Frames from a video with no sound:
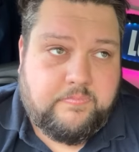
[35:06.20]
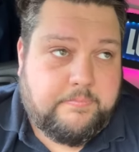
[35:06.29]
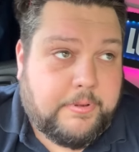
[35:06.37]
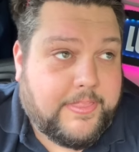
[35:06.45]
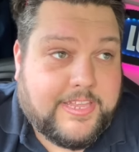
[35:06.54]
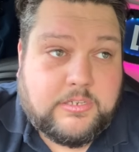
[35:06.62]

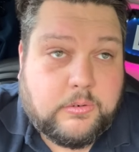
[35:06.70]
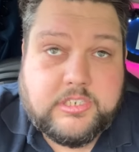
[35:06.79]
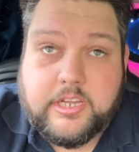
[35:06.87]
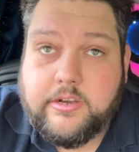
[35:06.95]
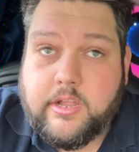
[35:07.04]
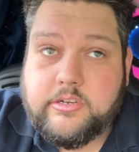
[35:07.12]
But there's
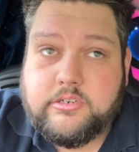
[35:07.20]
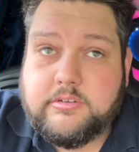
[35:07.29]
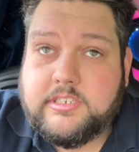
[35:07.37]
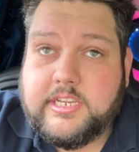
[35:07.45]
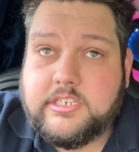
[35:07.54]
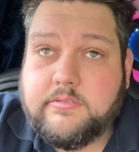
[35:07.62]
also no
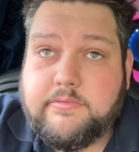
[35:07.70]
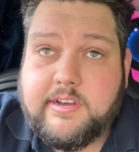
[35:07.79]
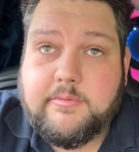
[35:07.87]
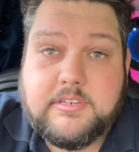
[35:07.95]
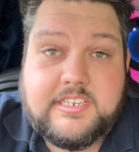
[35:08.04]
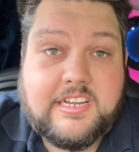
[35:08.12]
jurisdiction for
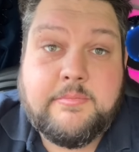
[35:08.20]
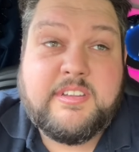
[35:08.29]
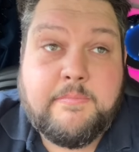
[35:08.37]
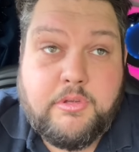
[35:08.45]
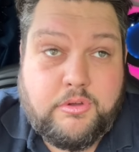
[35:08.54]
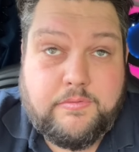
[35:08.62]
anyone to tell me
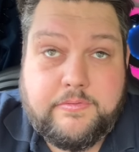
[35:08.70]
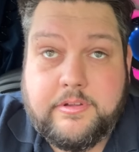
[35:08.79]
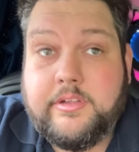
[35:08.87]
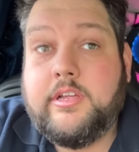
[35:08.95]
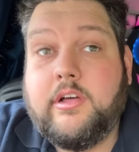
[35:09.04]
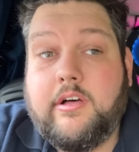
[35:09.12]
to move.
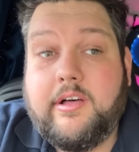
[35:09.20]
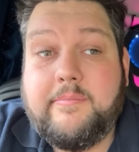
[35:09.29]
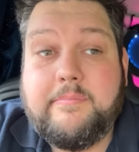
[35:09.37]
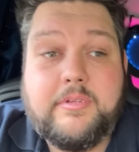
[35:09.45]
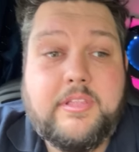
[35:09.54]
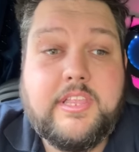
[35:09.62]

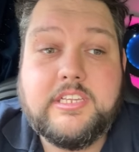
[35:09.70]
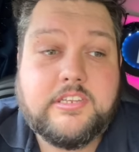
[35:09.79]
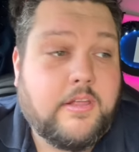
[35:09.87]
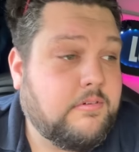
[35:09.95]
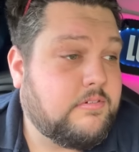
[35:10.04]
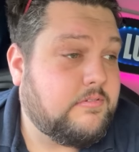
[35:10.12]
There's
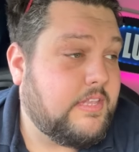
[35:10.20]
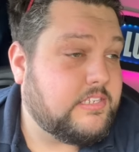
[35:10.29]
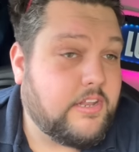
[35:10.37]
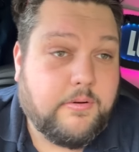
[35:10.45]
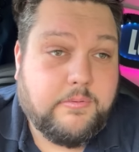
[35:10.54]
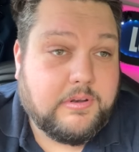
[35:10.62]
no
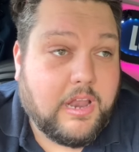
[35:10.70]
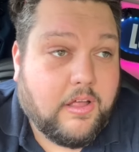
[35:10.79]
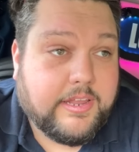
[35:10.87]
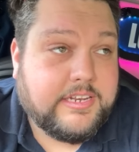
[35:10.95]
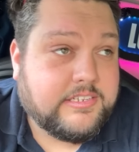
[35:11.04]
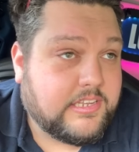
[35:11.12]

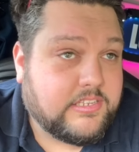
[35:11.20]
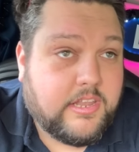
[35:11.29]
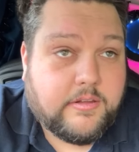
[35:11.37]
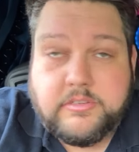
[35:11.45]
lines, there's no